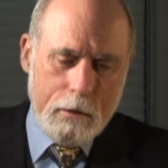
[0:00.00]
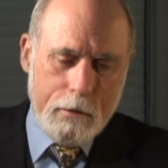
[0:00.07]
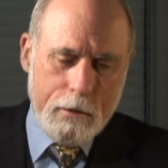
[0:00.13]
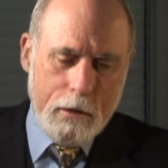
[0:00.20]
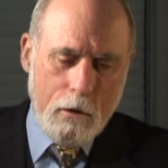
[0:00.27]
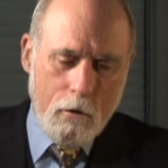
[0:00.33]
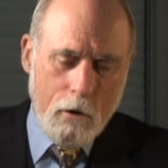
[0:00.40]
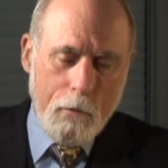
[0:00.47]

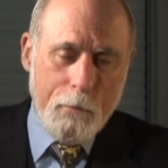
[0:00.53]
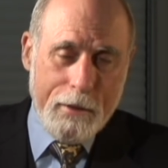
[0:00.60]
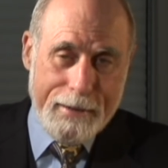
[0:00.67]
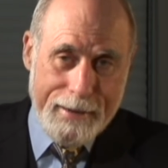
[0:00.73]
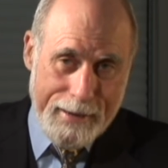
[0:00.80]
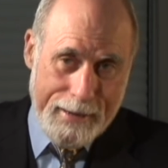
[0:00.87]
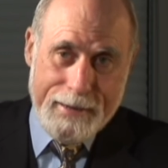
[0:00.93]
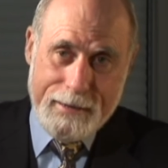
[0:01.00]
The
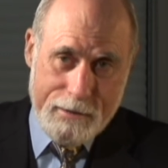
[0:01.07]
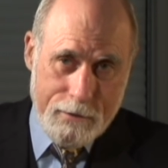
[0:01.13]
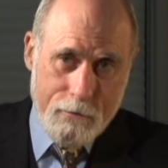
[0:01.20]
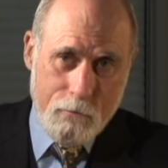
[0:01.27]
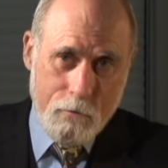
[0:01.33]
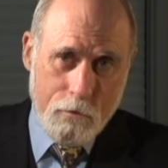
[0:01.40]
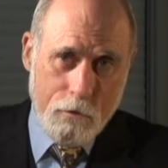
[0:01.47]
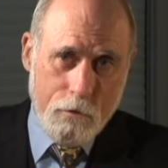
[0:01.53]
ARPANET
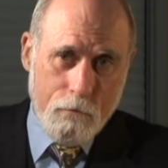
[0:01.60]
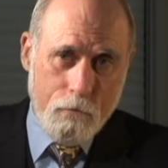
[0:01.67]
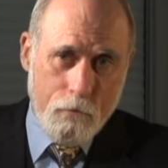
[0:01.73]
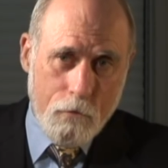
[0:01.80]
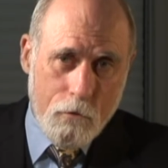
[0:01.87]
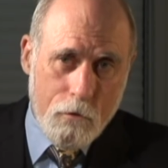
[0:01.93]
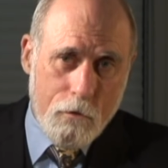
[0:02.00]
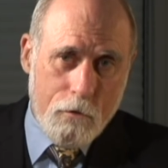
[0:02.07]
was the
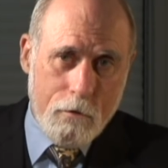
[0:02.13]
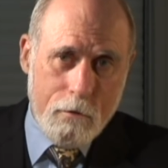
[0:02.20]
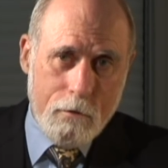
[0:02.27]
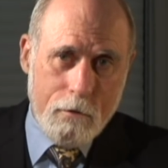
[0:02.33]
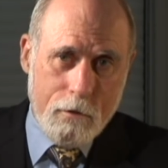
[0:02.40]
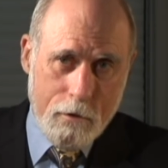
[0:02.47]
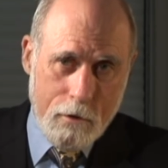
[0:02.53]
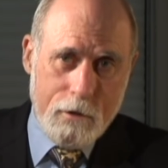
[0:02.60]

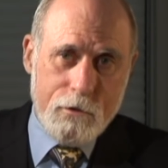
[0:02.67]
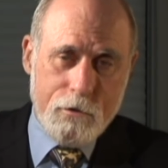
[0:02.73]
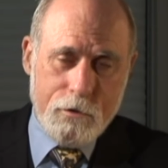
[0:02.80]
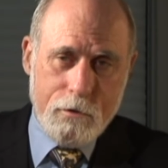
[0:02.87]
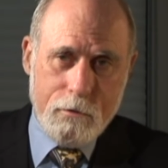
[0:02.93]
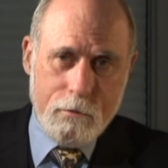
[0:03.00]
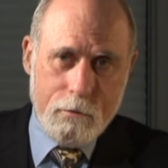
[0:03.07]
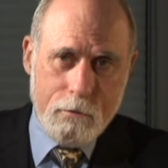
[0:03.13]
first
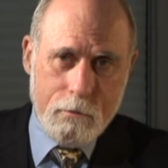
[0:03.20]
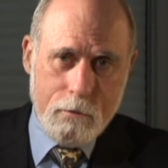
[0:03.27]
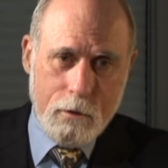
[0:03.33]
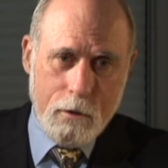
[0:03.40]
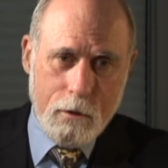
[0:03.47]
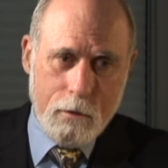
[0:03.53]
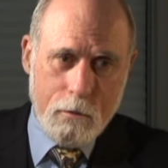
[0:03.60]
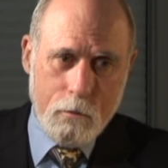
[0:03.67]
such
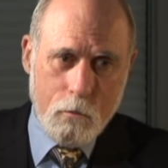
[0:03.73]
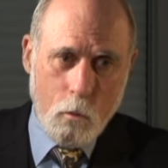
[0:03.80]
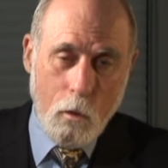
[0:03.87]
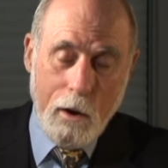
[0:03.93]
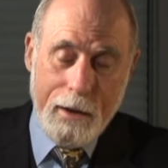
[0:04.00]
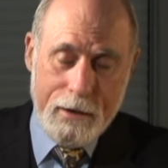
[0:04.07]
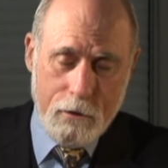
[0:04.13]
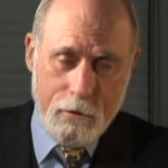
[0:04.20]

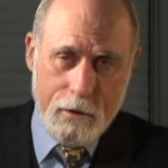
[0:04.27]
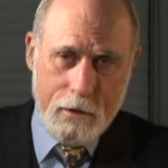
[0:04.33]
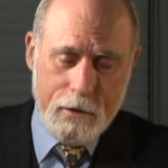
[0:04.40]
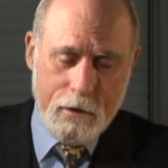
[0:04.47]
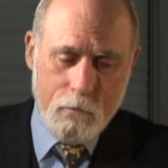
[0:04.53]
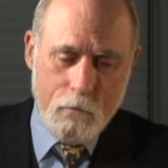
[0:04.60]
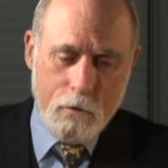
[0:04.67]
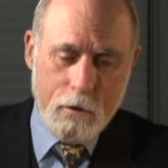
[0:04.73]
wide area
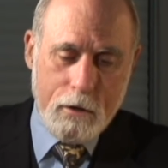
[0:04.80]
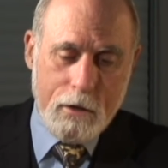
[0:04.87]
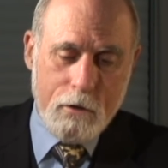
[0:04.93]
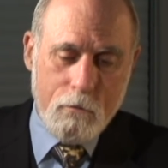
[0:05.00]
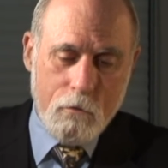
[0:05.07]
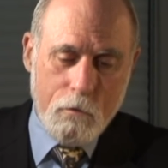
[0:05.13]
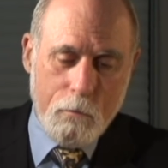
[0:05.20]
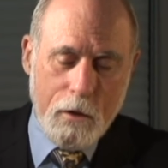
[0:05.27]
network,
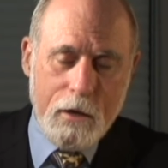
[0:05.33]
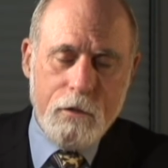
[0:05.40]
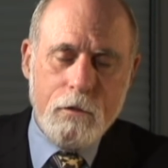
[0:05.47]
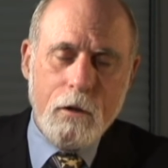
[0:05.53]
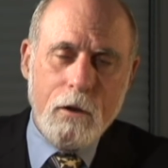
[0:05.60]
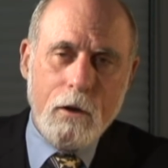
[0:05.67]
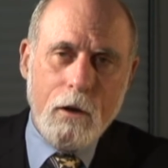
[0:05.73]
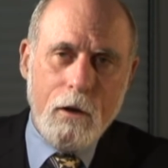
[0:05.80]
and it was
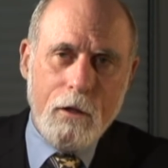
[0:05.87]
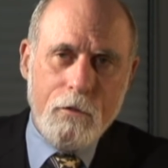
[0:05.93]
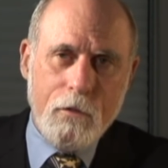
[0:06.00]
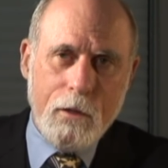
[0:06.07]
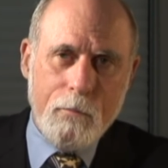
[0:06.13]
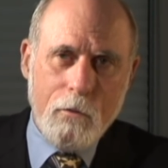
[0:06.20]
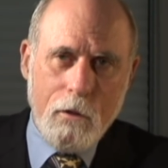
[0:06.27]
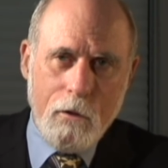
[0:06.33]
based on a
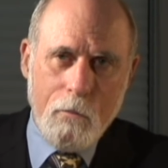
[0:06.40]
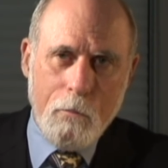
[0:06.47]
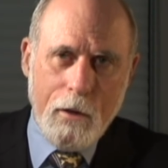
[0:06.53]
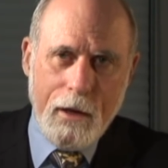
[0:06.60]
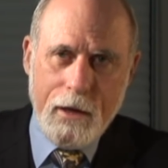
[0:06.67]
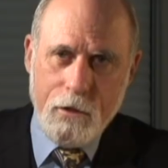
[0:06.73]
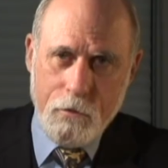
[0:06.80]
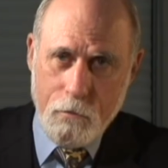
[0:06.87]
concept called
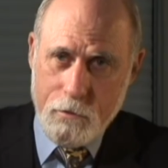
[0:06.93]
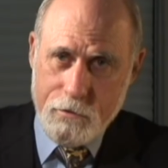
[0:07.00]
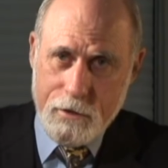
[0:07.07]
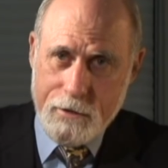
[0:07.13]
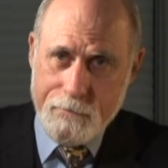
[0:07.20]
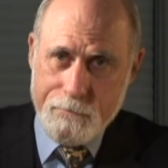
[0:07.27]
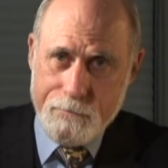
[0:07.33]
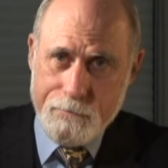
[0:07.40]
packet switching.